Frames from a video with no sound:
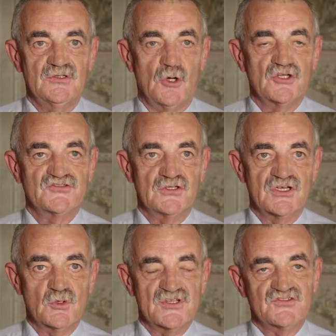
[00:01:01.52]
also the
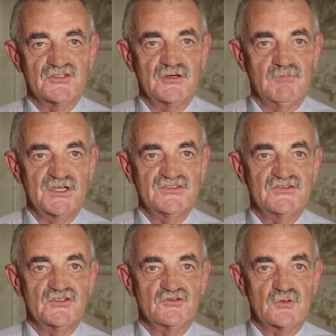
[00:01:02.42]
question of what is
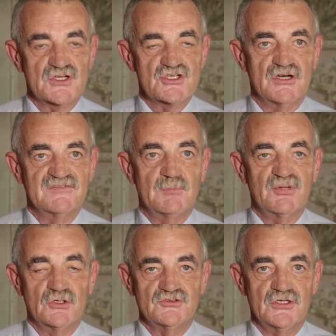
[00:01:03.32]
the structure of the
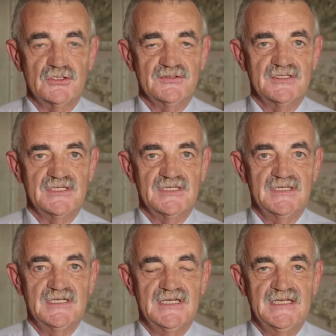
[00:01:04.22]
proton.
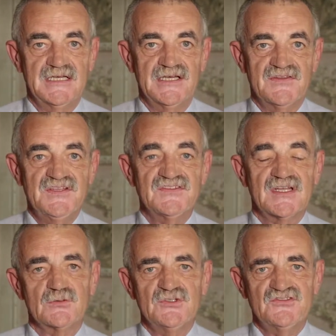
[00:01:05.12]
Uh, these
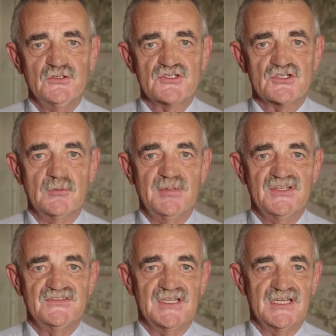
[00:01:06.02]
are the research
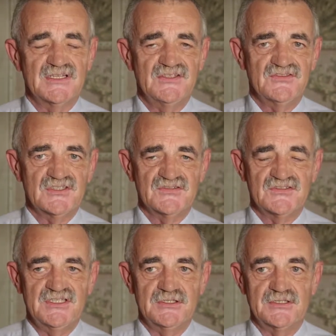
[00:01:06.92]
topics that are
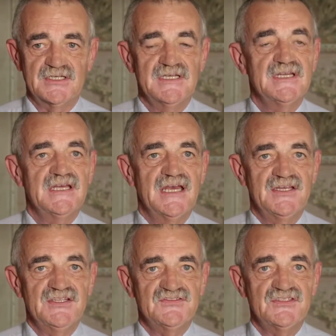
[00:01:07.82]
discussed here
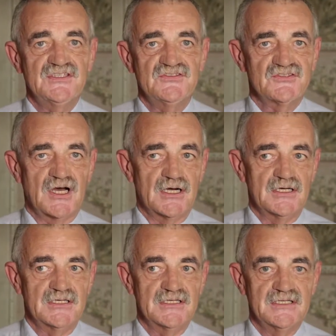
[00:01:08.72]
at ECT
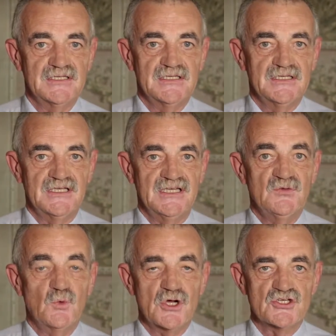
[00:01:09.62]
STAR
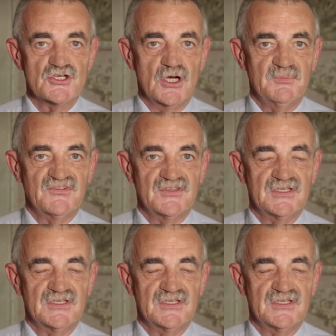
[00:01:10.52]
in workshops